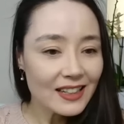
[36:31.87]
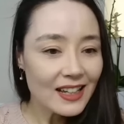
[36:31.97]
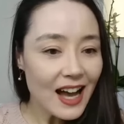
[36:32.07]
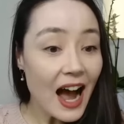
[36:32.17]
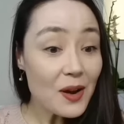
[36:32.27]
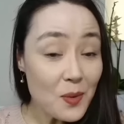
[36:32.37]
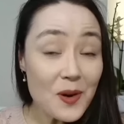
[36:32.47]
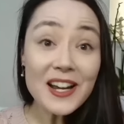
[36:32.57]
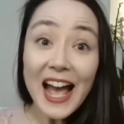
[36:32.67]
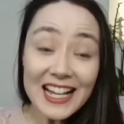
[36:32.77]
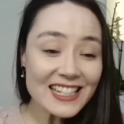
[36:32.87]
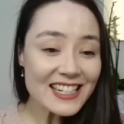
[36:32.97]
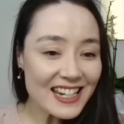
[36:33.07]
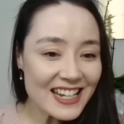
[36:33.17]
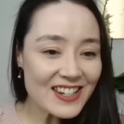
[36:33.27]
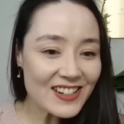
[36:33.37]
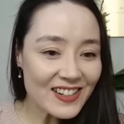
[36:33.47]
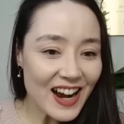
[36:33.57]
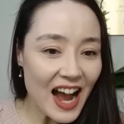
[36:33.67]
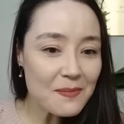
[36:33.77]
I work as a teacher.
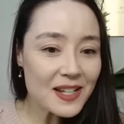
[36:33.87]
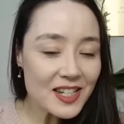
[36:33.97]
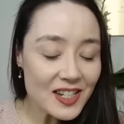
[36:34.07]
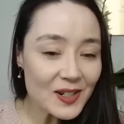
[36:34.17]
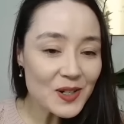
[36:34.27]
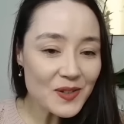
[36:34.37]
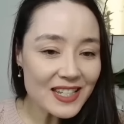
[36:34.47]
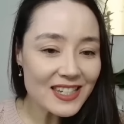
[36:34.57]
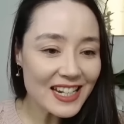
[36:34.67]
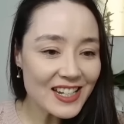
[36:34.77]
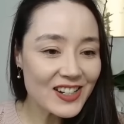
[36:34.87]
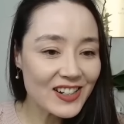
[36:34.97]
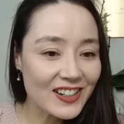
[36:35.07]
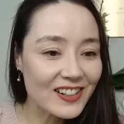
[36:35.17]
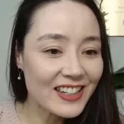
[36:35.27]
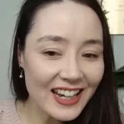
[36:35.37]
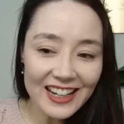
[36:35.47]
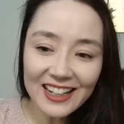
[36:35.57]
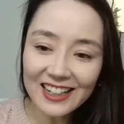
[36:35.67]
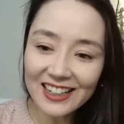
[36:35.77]
I'm a children's teacher.
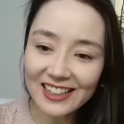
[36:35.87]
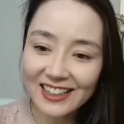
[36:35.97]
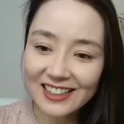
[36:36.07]
Yeah.